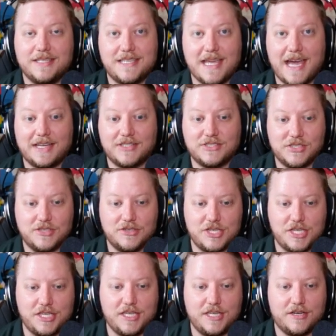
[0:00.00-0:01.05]
tag
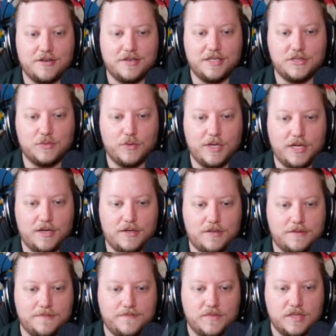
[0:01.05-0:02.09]
synergy gear as
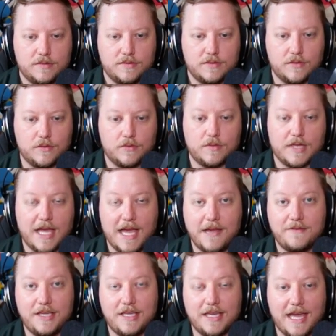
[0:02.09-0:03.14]
well. So
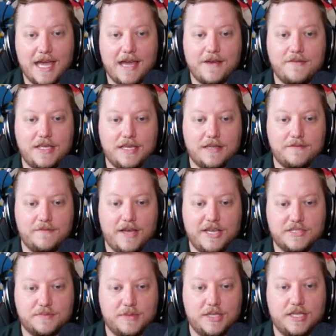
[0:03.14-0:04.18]
heavy
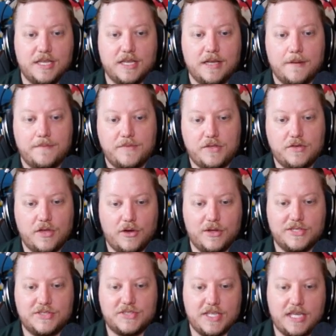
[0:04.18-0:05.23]
investment. You
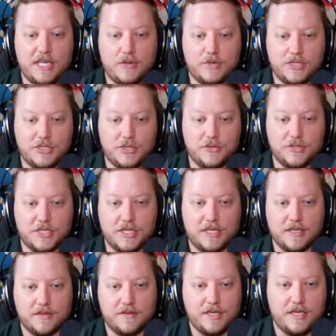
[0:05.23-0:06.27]
notice that he was
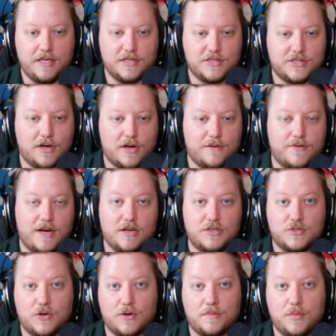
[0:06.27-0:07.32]
using the Starfire
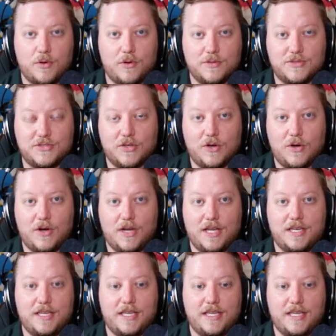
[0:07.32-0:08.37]
Star Bolts
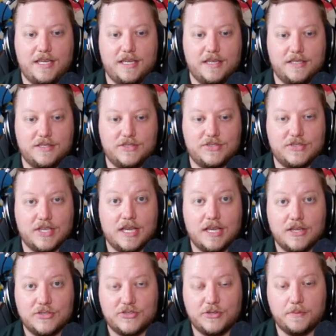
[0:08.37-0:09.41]
on his
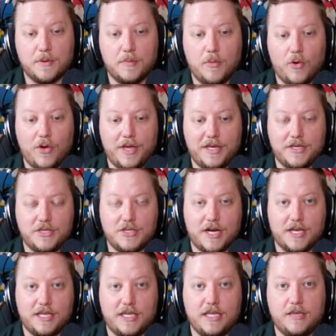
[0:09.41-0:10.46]
Superboy to try
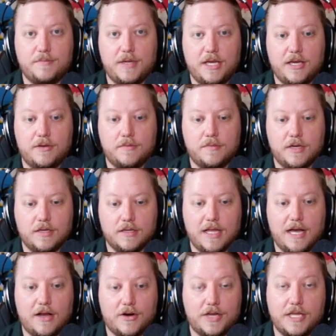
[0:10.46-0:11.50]
to keep him
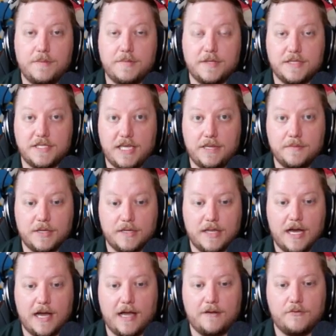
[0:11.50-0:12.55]
alive or keep the team
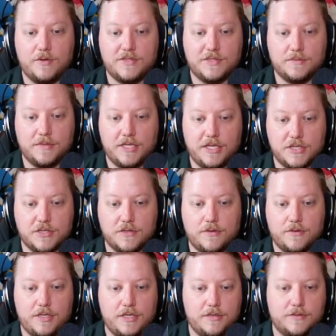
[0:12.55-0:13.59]
alive with some additional
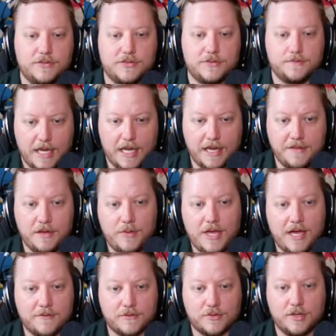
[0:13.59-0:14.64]
heals. And then we
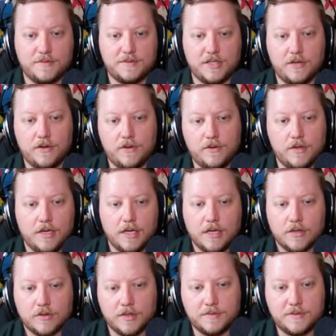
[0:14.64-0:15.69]
have Crypto.
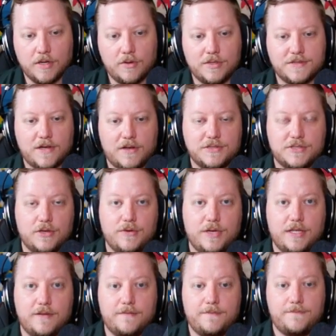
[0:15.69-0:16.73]
Crypto is also
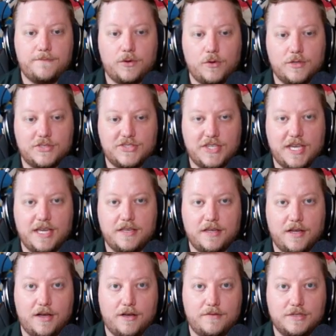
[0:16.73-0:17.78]
in a full set
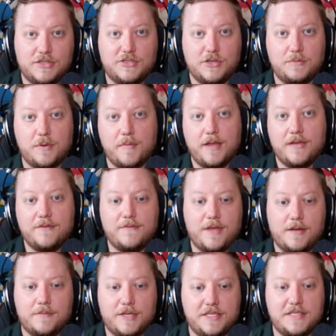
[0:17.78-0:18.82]
of Superman
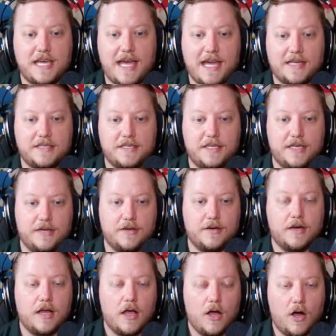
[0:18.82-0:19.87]
family tagged
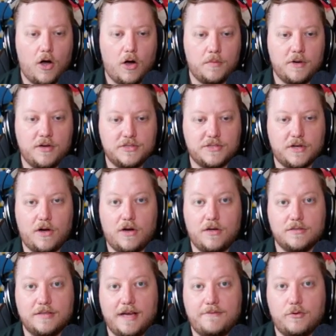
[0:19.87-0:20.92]
gear, almost
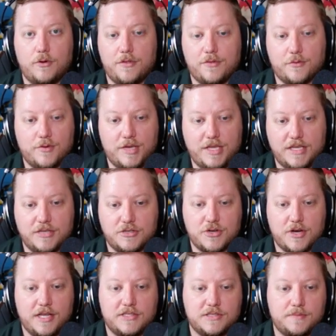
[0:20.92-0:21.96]
all level 3
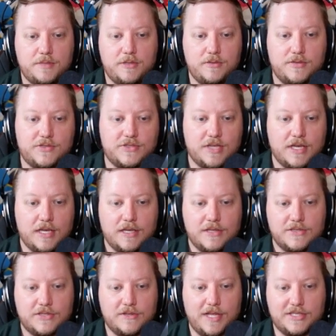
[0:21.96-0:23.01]
transmutes.
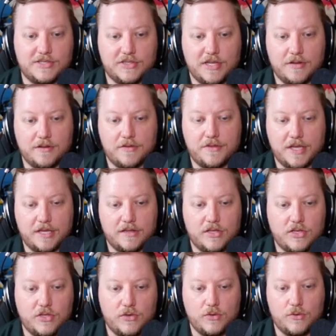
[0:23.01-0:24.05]
So that's another thing
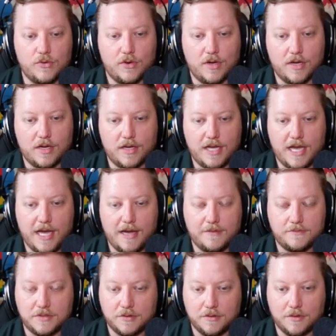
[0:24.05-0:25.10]
that you
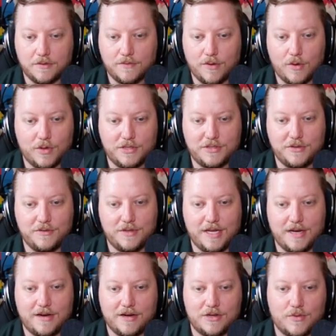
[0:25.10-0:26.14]
have to look forward to
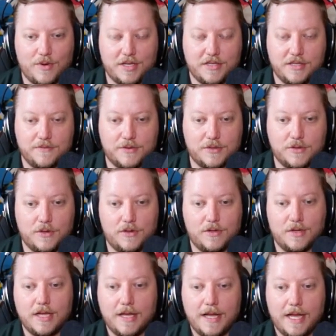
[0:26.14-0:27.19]
there. Quite difficult.
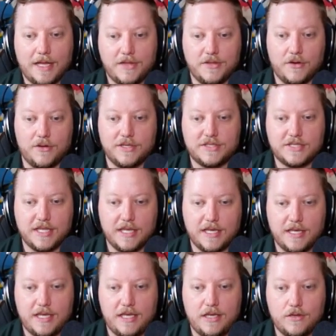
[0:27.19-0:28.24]
And notice that
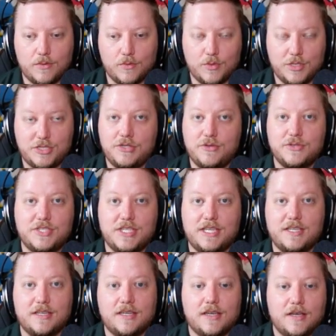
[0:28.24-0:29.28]
he was
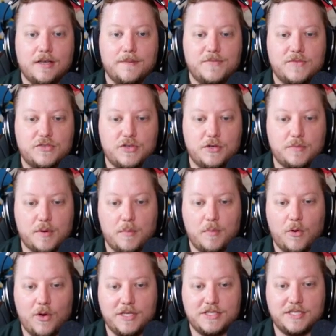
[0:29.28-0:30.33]
using
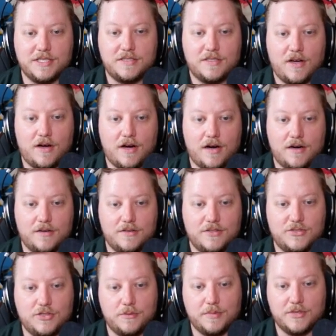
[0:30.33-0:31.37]
Superboy's guitar, the
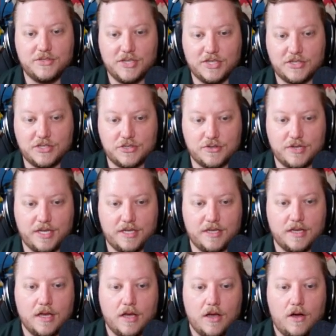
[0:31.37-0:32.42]
Super 6 string,
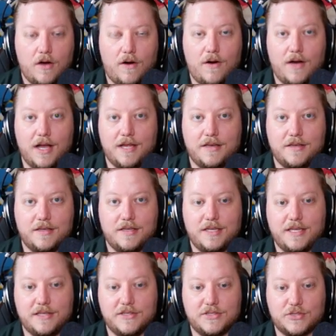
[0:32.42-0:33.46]
on
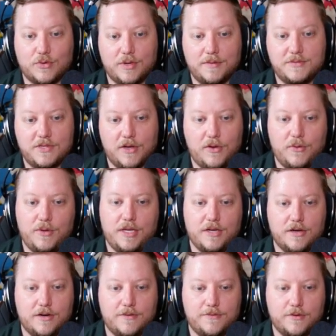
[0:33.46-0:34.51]
his Crypto
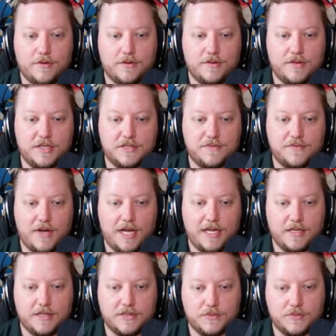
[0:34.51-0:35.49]
here for this fight as